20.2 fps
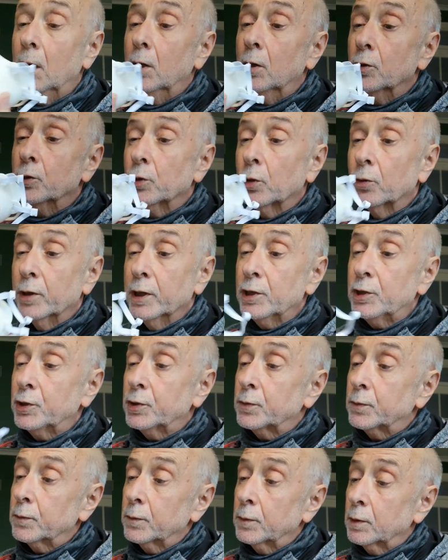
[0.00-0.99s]
So
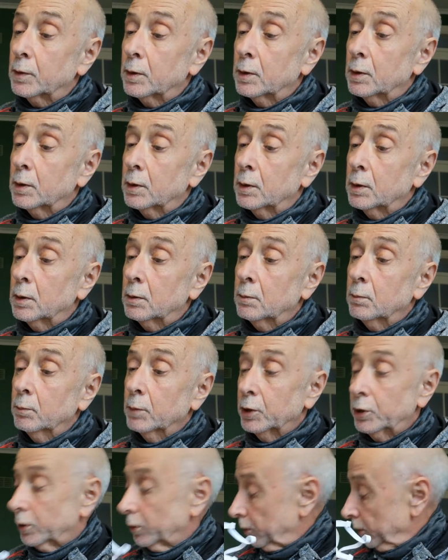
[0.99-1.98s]
this
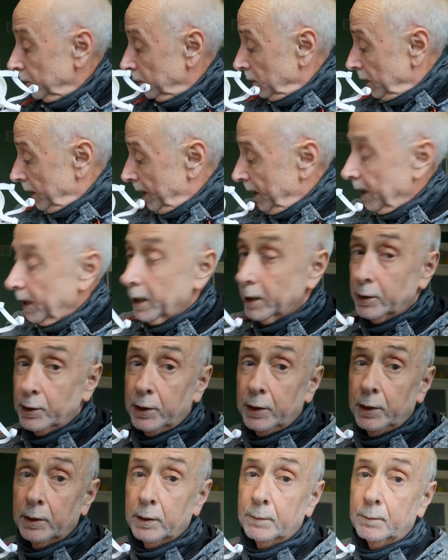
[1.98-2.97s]
material,
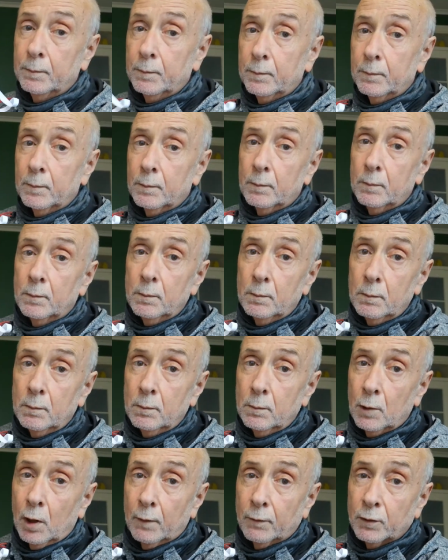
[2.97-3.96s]
and
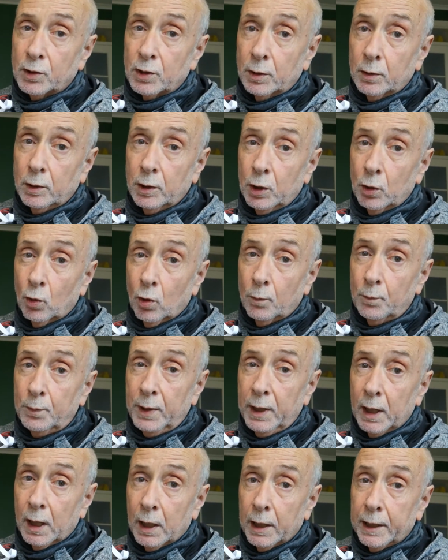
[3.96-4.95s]
obviously the old
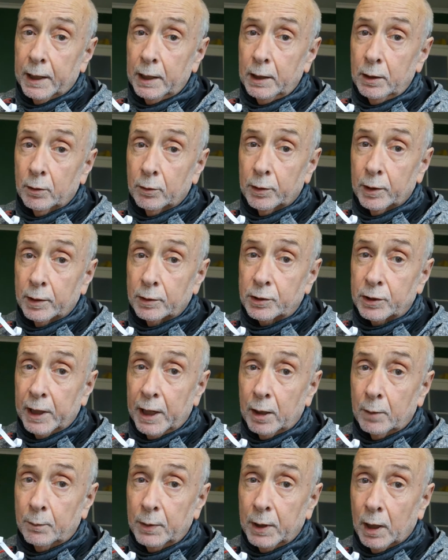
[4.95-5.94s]
PLA or the
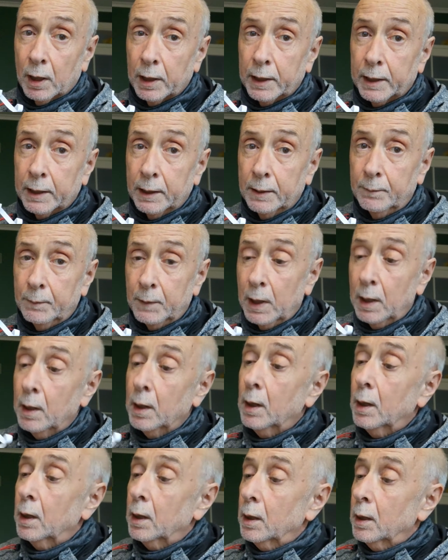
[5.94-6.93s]
standard PLA,
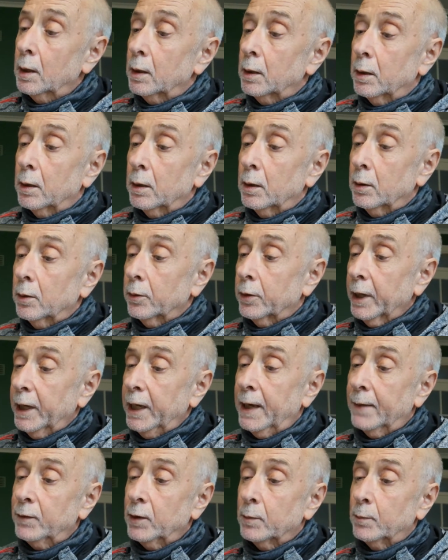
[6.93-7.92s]
they
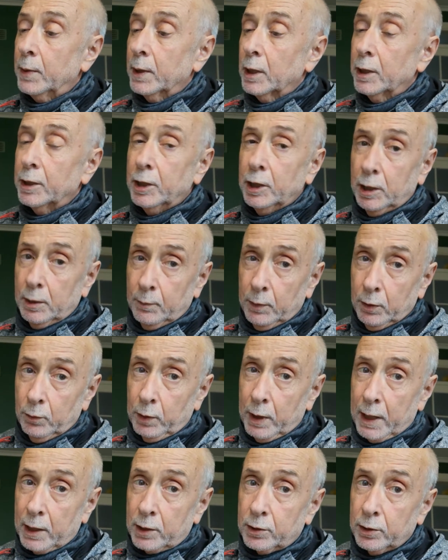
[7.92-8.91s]
have the ability to
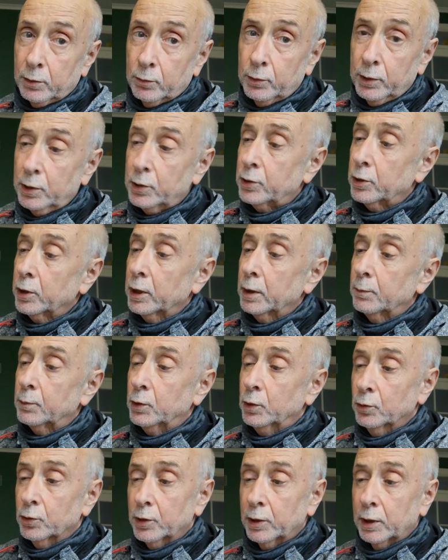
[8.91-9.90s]
be actually reshaped
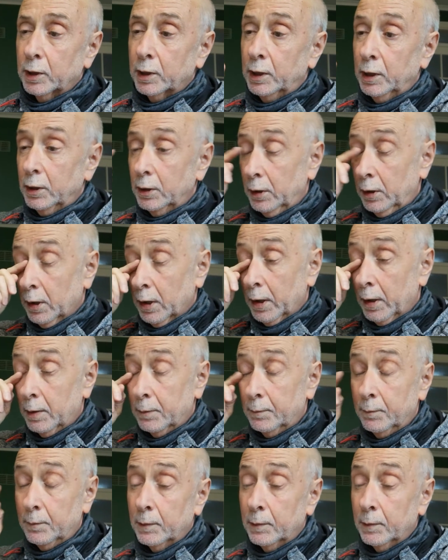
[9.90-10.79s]
using a heat gun.